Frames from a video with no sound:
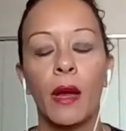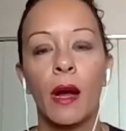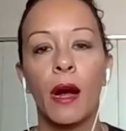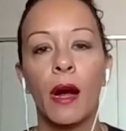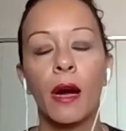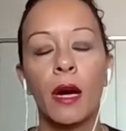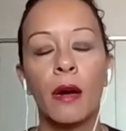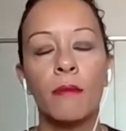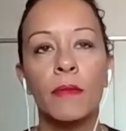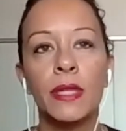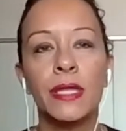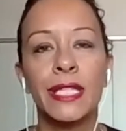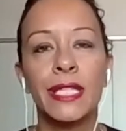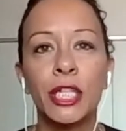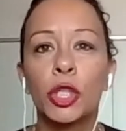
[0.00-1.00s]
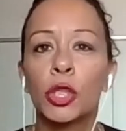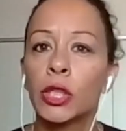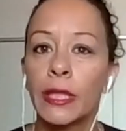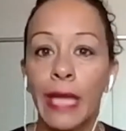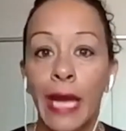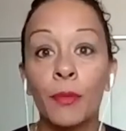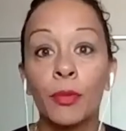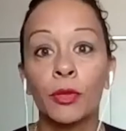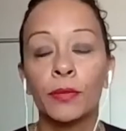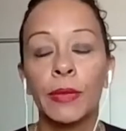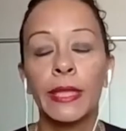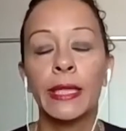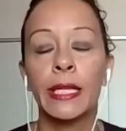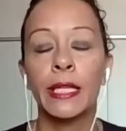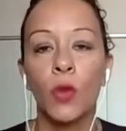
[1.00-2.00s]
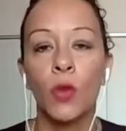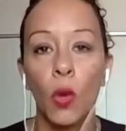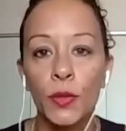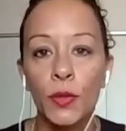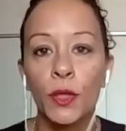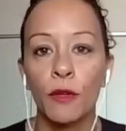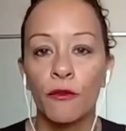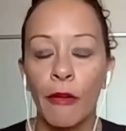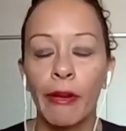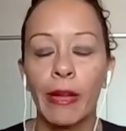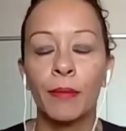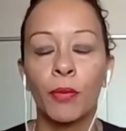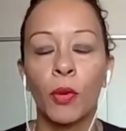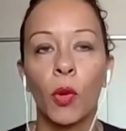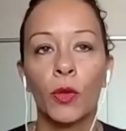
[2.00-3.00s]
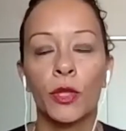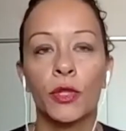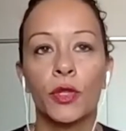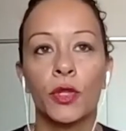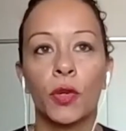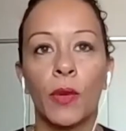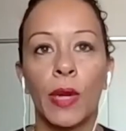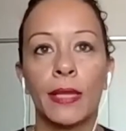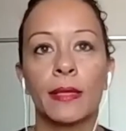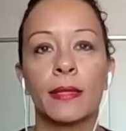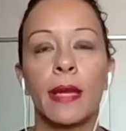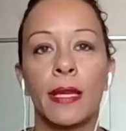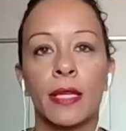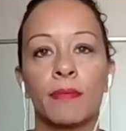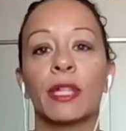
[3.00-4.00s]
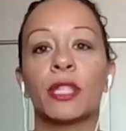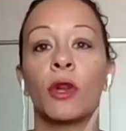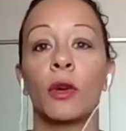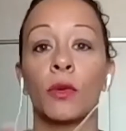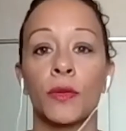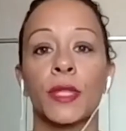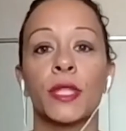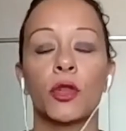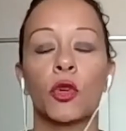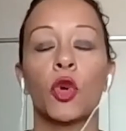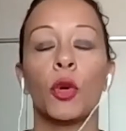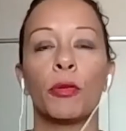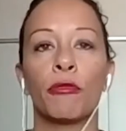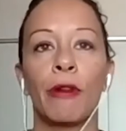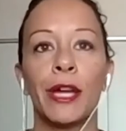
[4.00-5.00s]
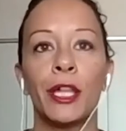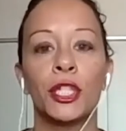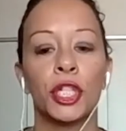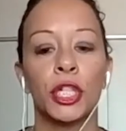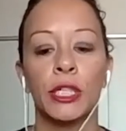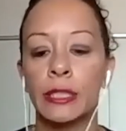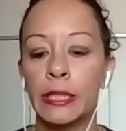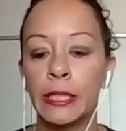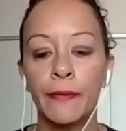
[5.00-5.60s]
Digital enablement is also very important to us as McDonald's, as a corporation.